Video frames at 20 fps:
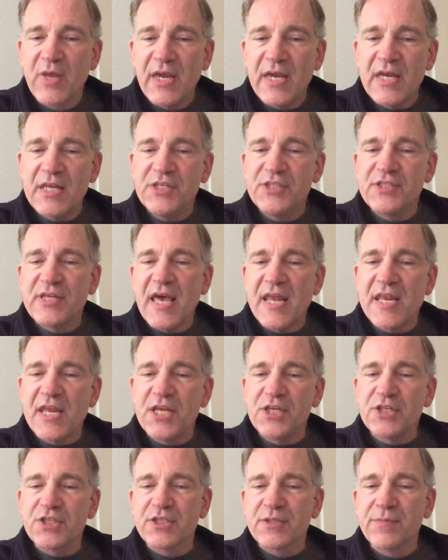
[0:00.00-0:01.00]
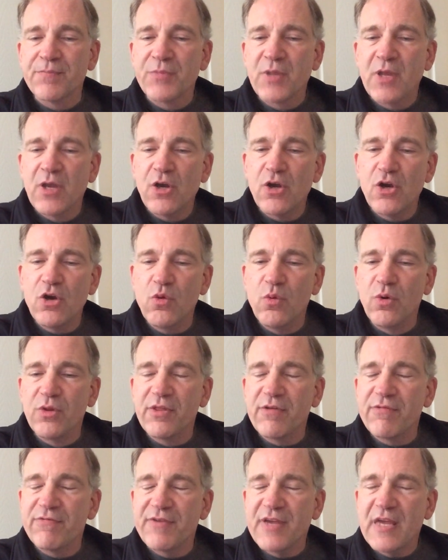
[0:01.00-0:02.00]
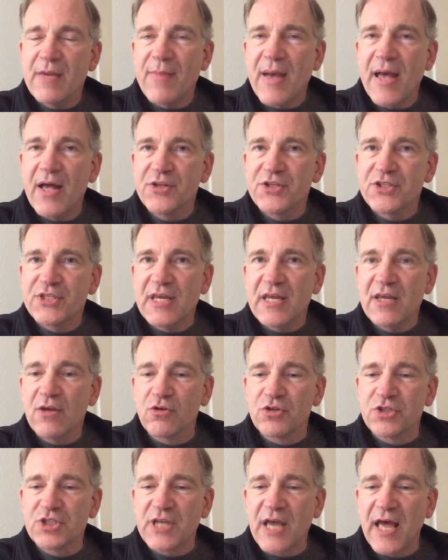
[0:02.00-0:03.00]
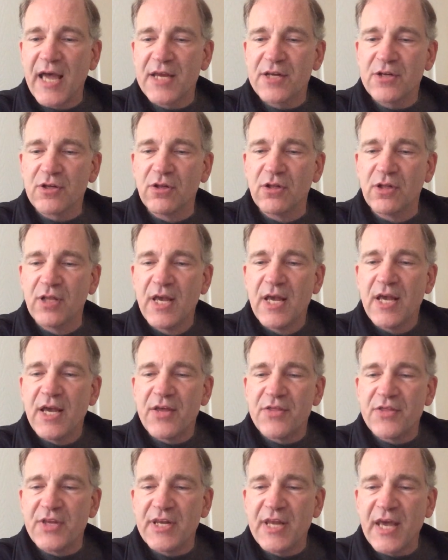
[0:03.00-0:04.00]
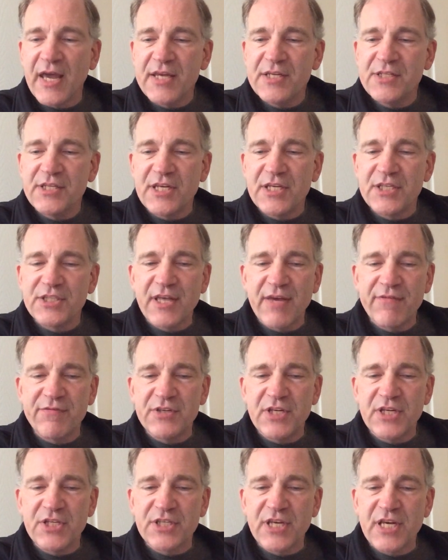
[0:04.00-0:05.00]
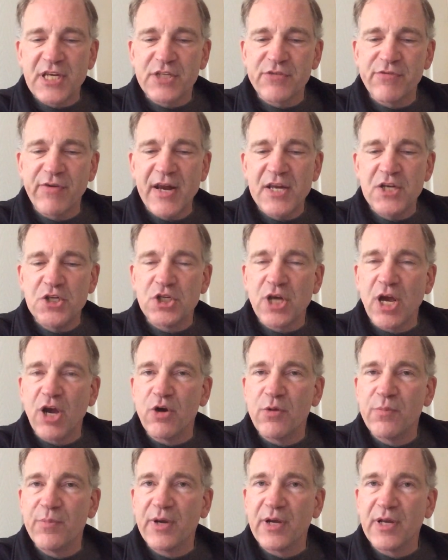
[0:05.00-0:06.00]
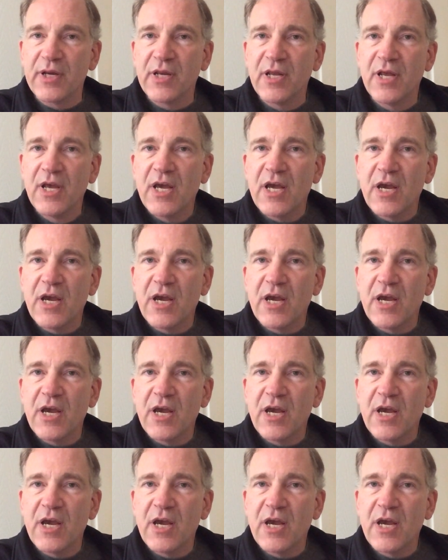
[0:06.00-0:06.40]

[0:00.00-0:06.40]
In tennis, who won the female singles title at the 1976 French Open?